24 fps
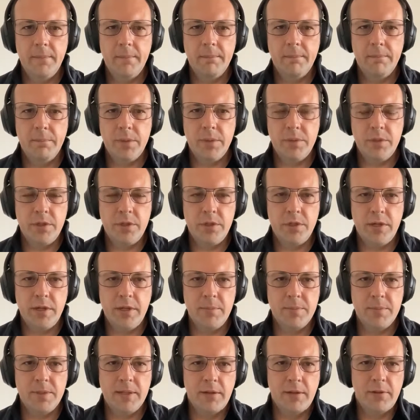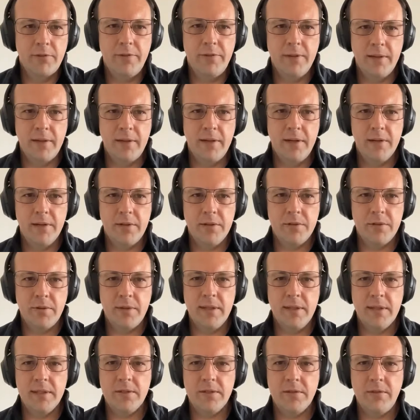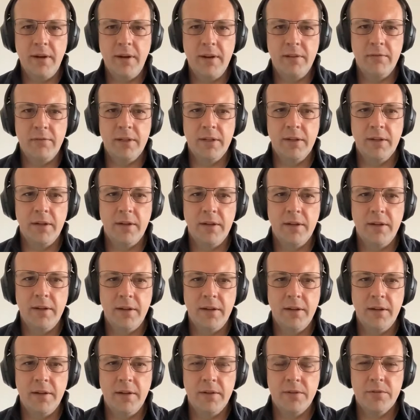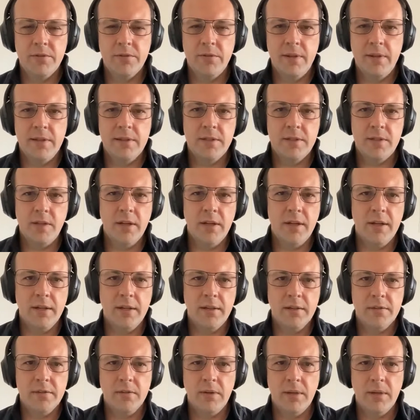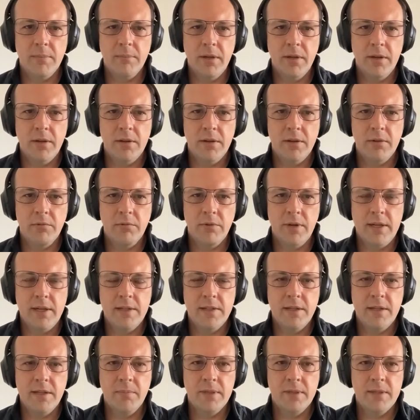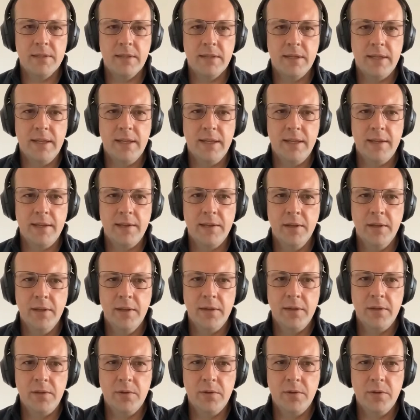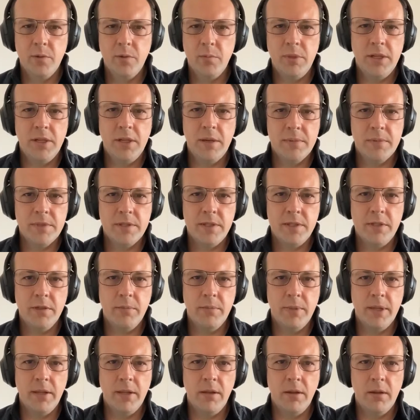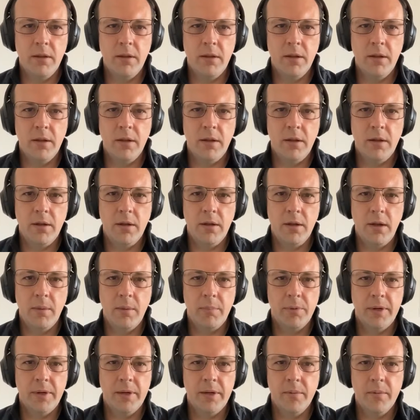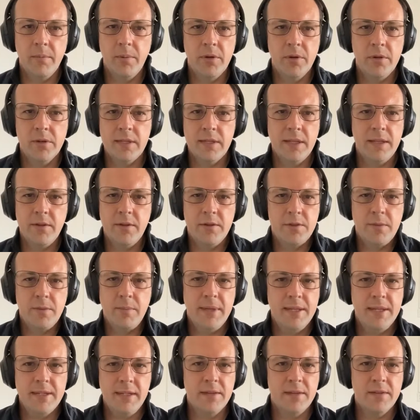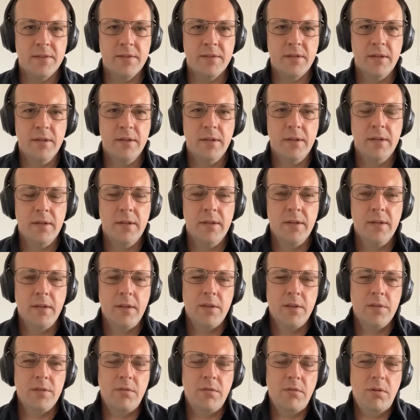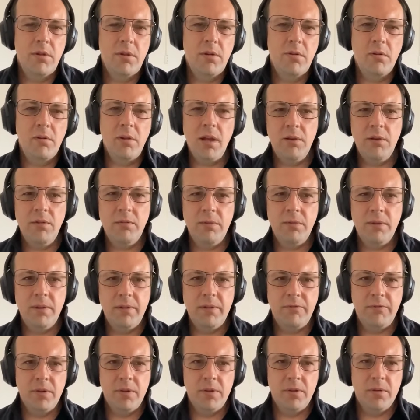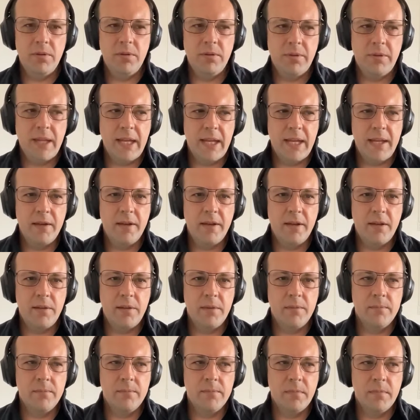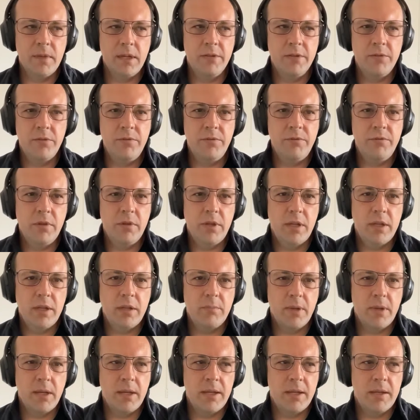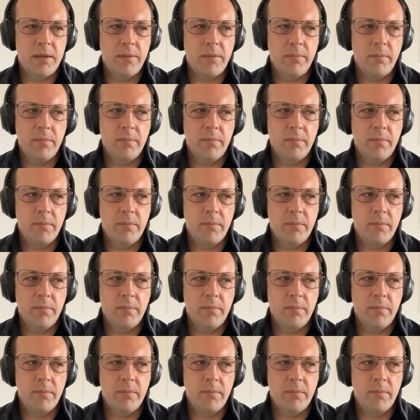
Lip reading: position himself in an industry that's thriving, not in an industry that's dying. So I'm not going to raise him and say, hey, you should become a steel mill operator, because that doesn't make sense. So no, I don't really feel that. I do feel like my